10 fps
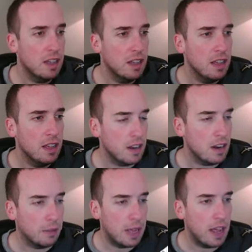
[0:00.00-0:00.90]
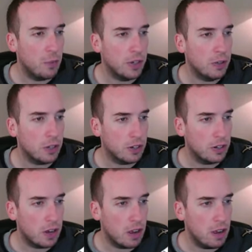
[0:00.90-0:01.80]
Okay, uh, Real, you're
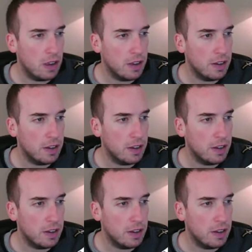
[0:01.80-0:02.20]
gone.